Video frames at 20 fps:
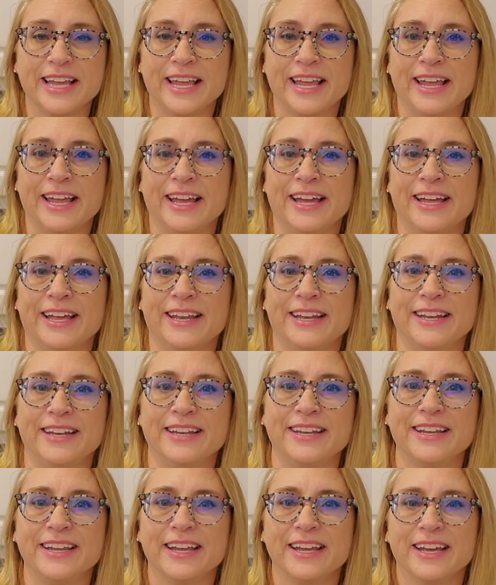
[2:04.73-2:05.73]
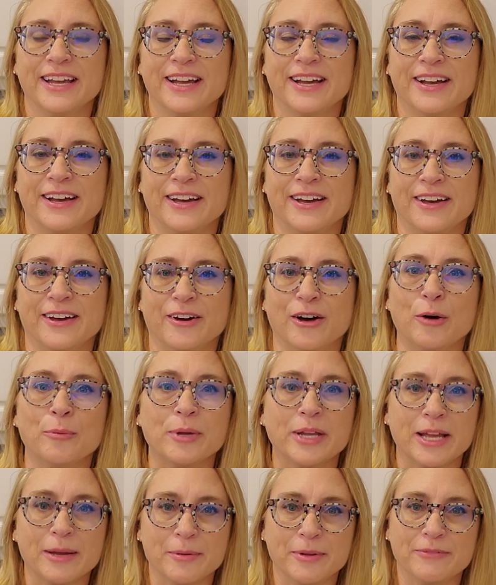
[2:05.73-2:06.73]
and I'll
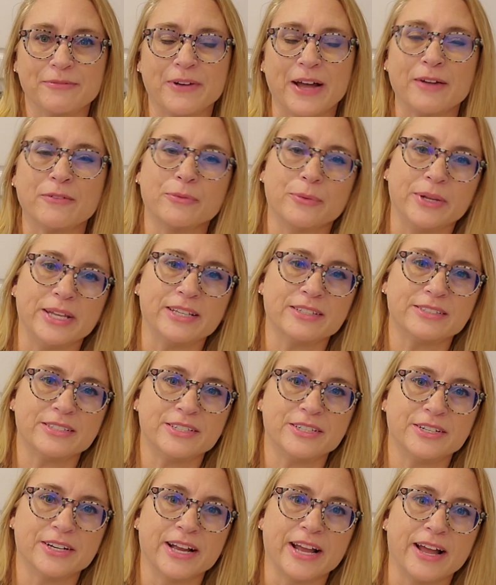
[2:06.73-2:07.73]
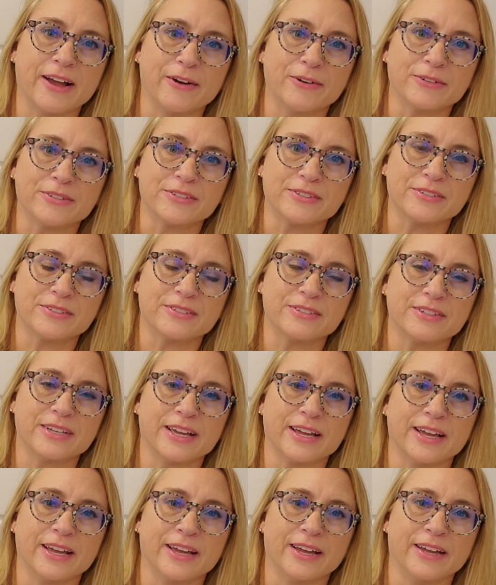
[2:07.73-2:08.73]
be coming 5 weeks to your house
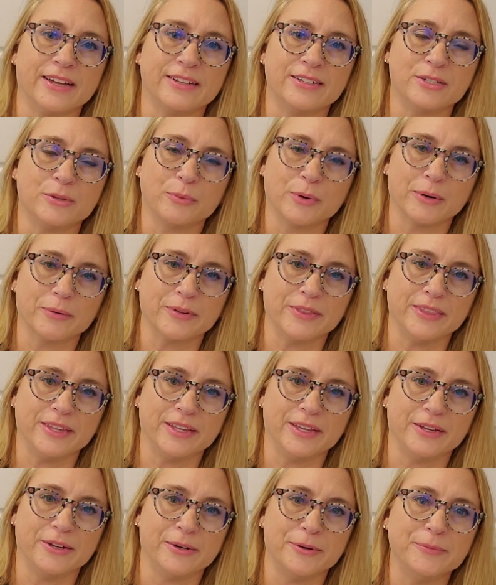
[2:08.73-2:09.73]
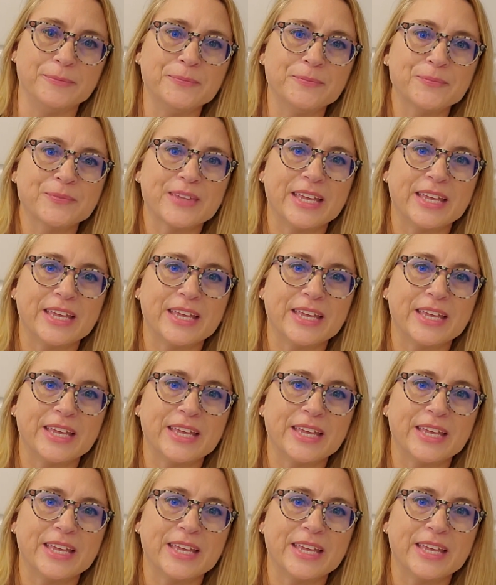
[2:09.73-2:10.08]
to work with you.